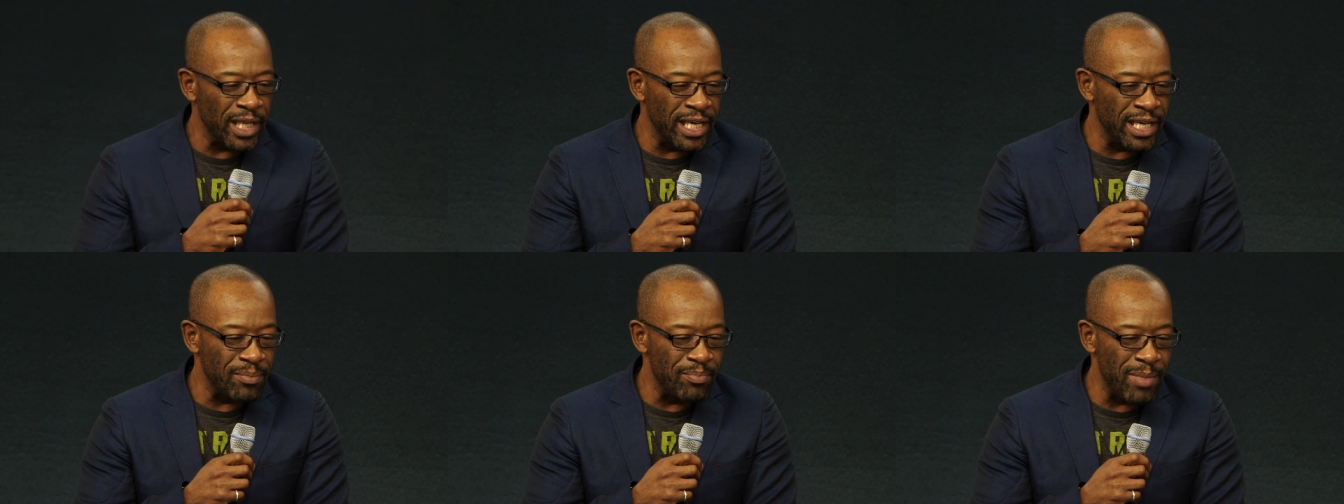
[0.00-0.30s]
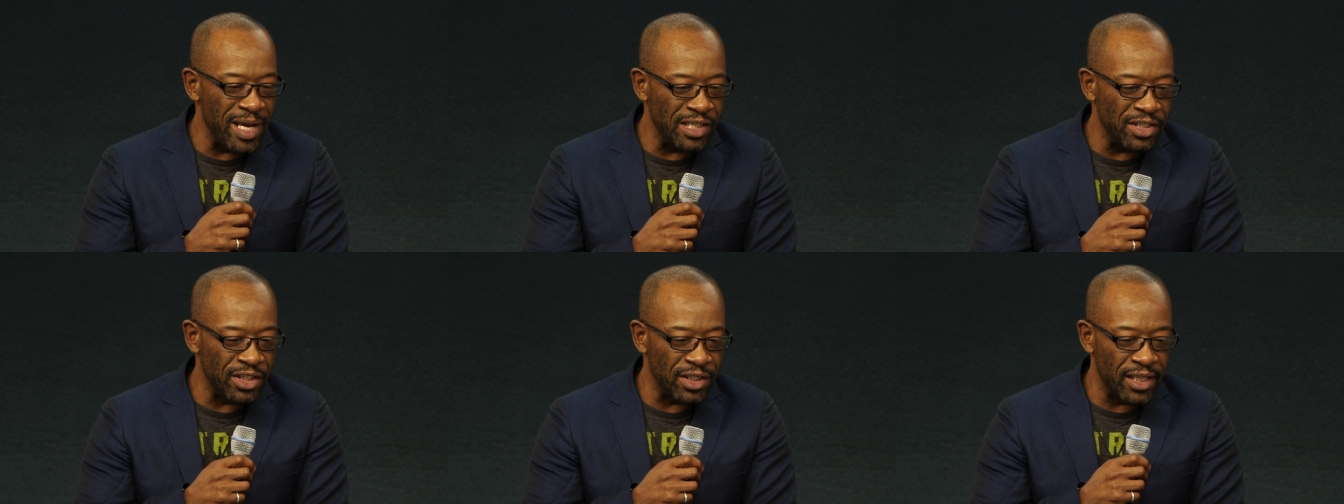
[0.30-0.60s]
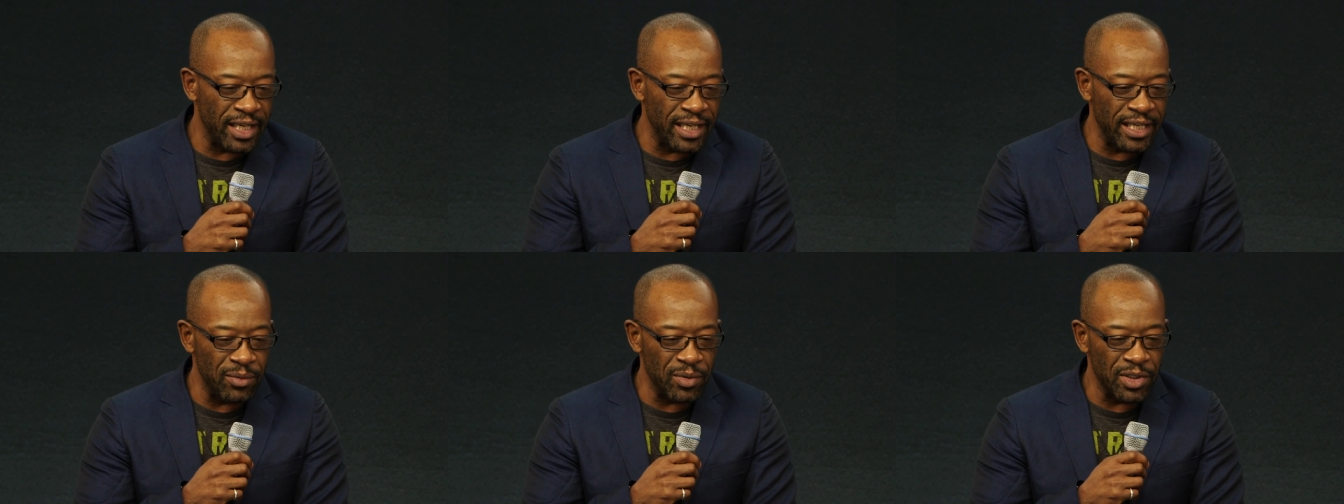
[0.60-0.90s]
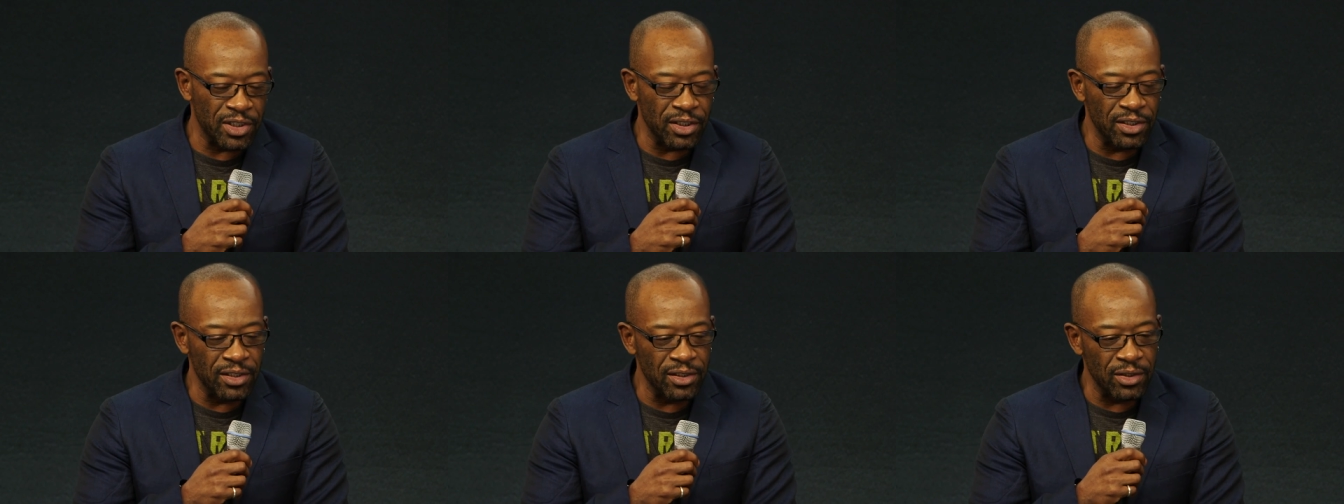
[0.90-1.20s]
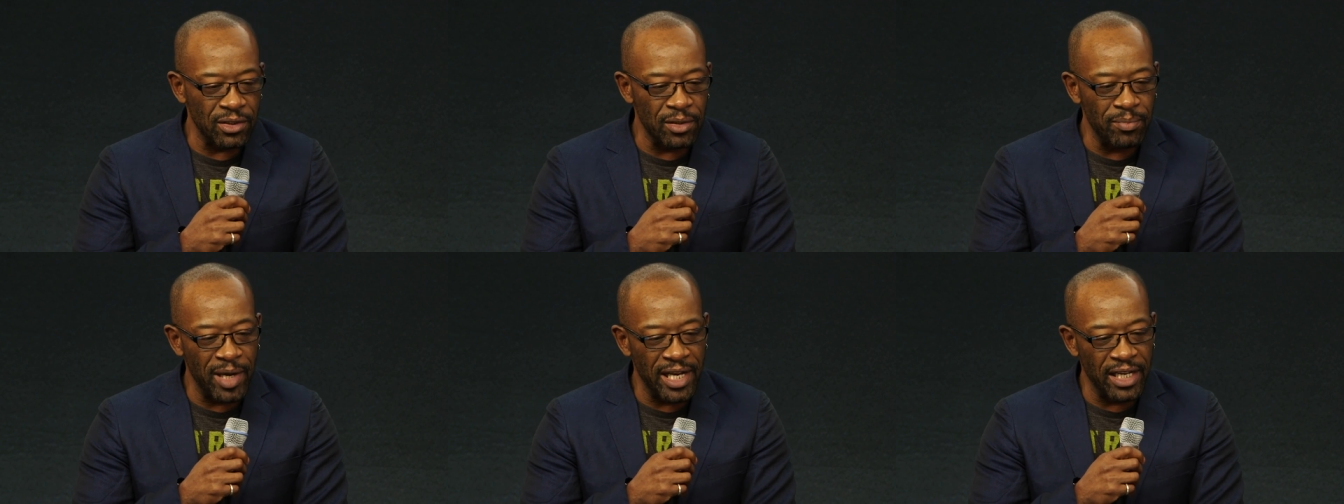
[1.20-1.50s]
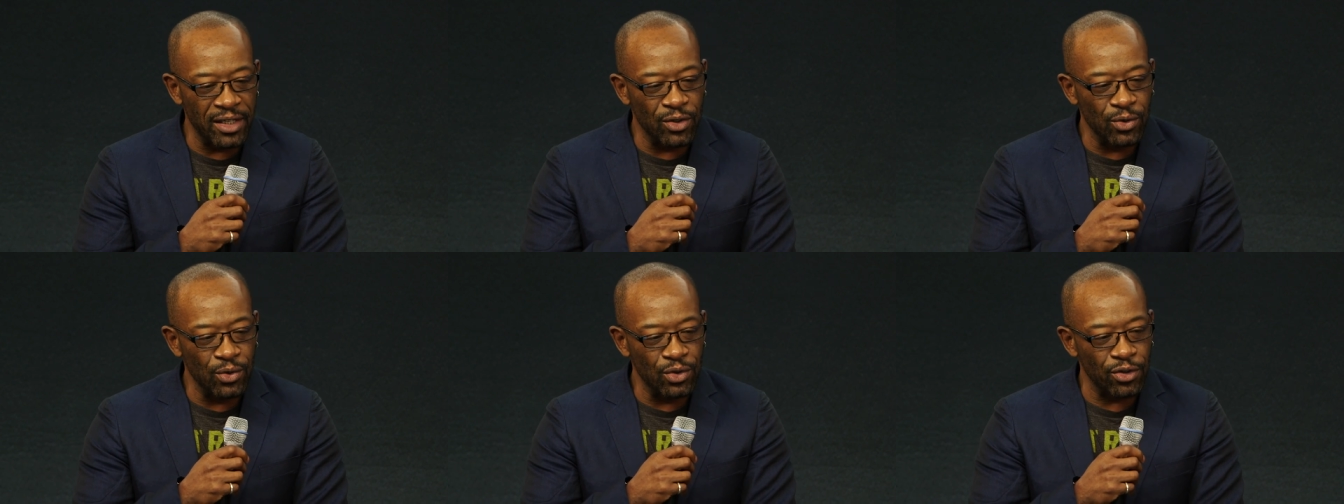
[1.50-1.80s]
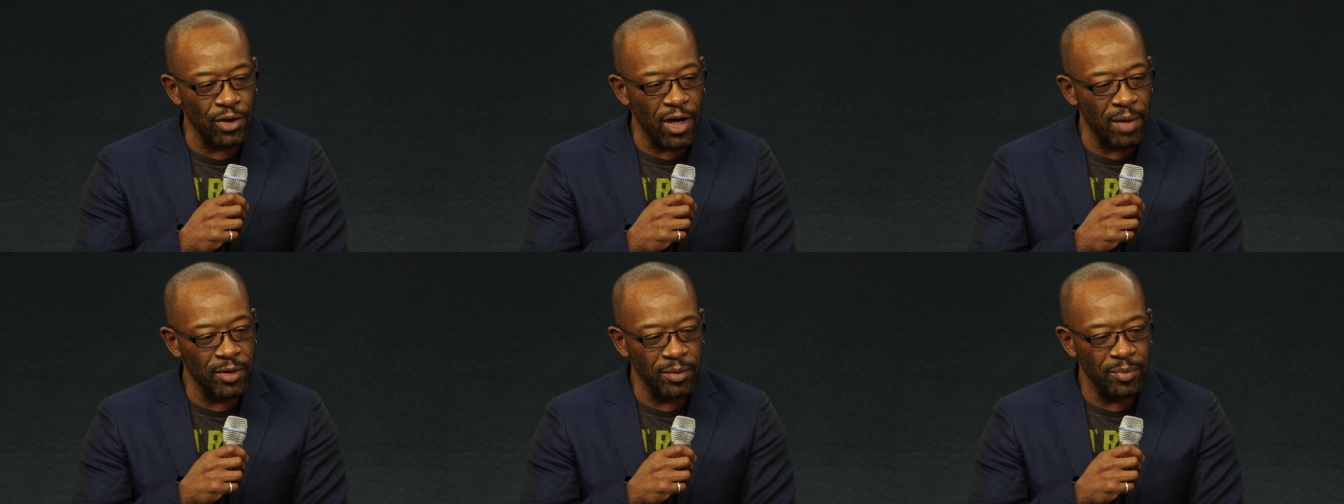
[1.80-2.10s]
he had mentioned that he was going to do a medical
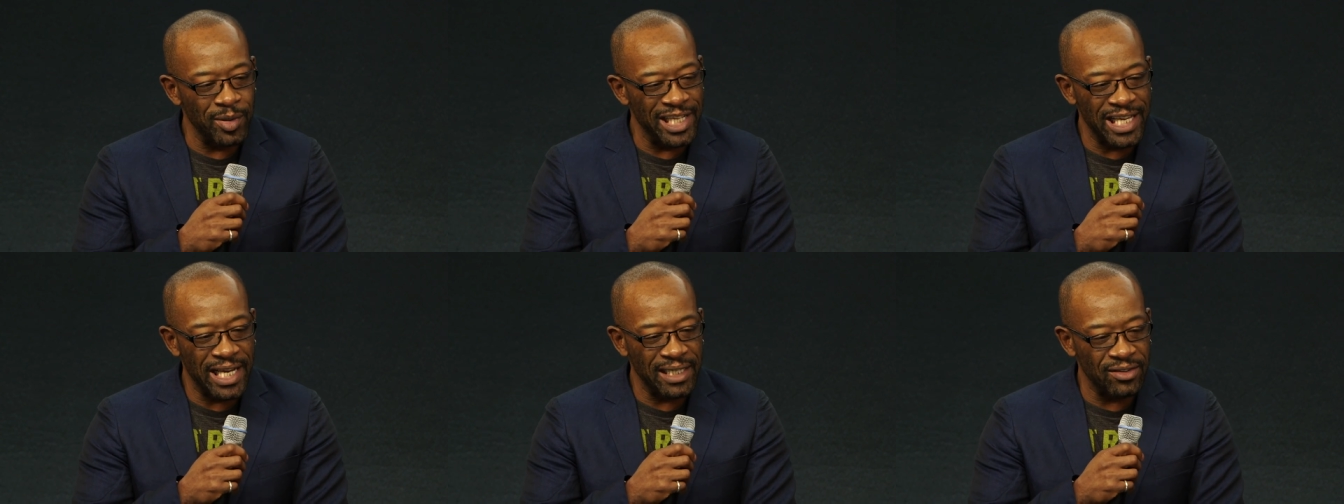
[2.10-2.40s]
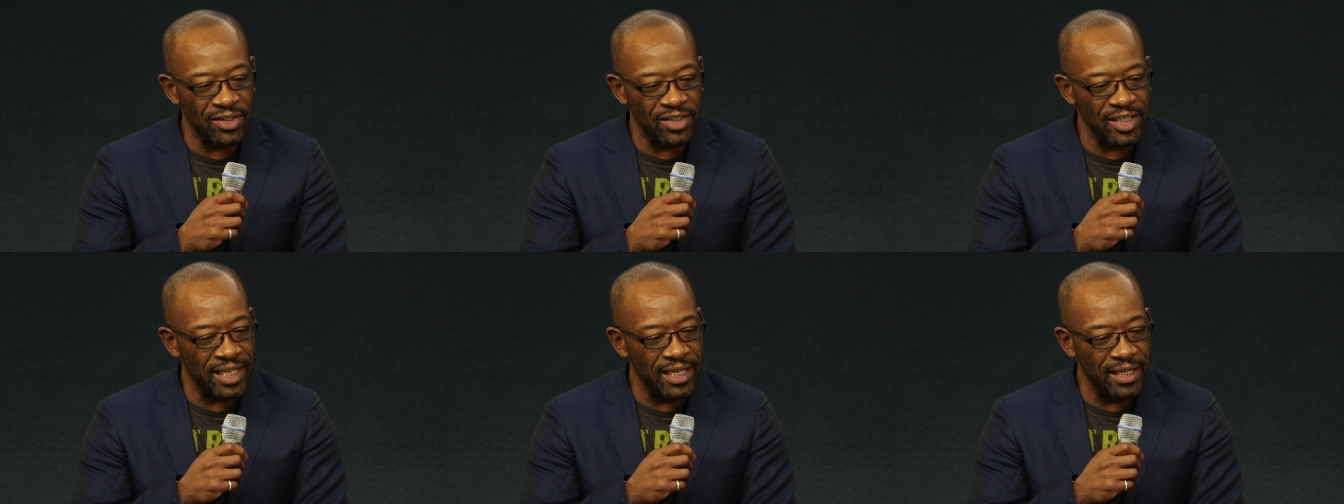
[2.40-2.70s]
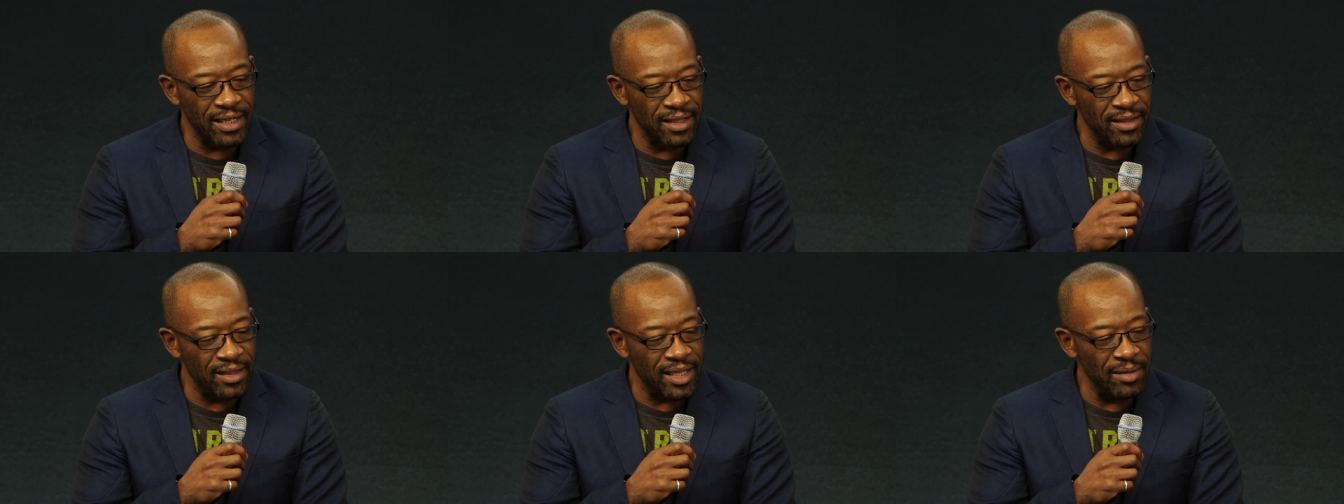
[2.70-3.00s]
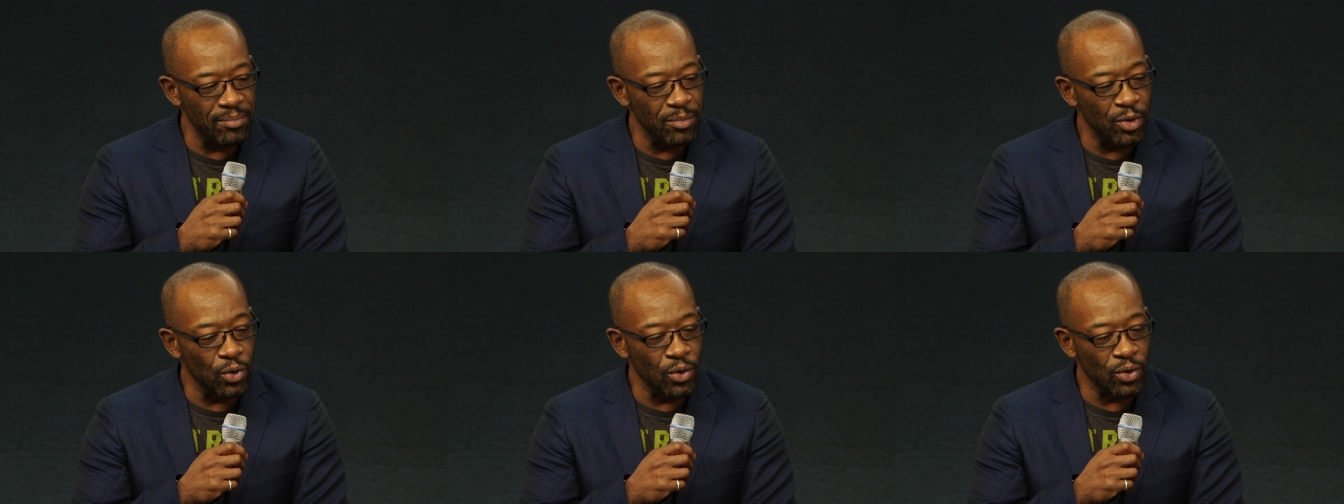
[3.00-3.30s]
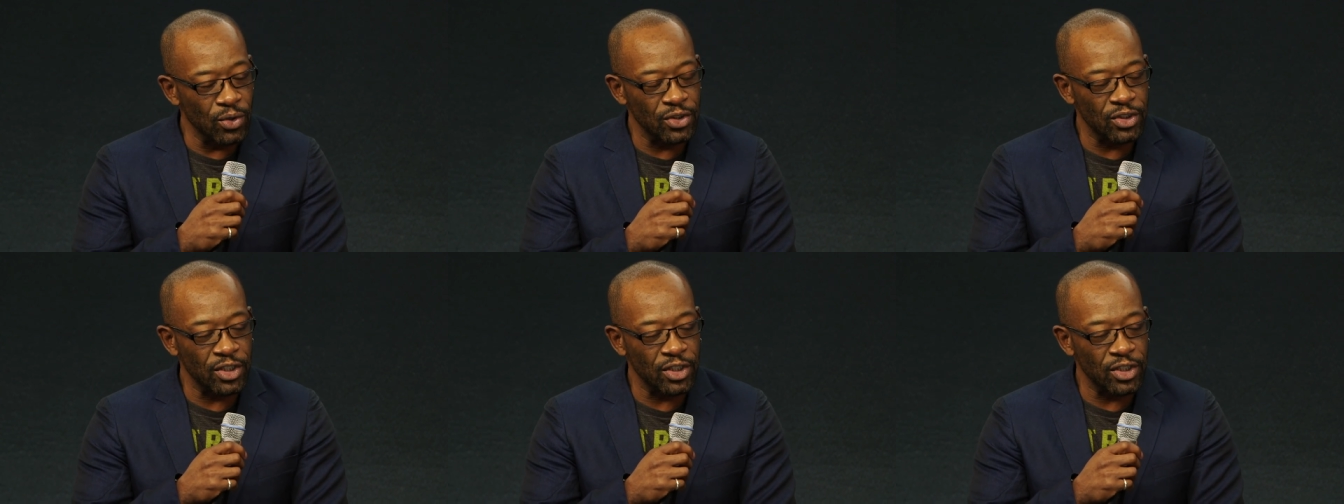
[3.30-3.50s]
drama, but he hadn't said anything more.